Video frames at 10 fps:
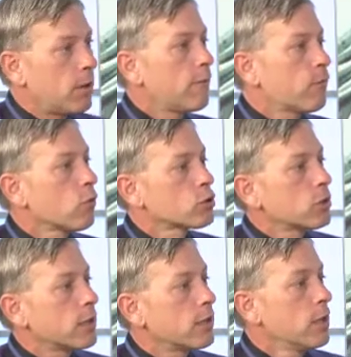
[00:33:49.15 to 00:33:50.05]

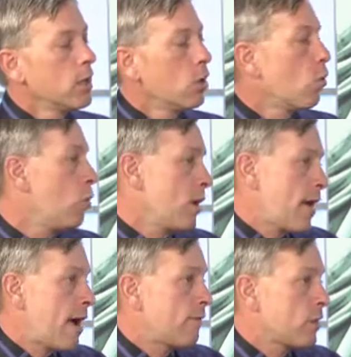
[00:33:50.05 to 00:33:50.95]
Unfortunately, what we
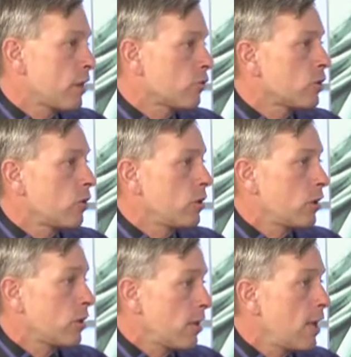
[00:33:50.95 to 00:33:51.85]
have is secretaries of
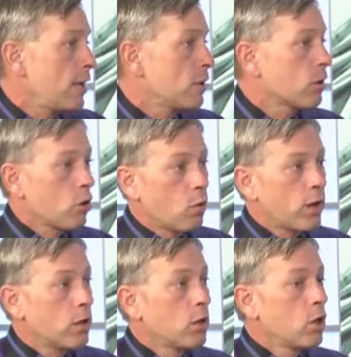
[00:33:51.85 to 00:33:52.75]
states
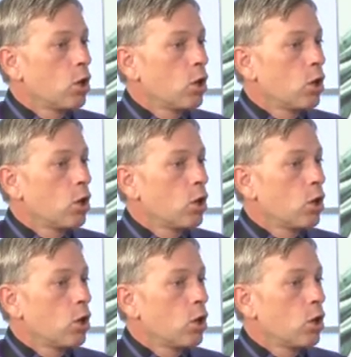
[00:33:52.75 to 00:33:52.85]
going,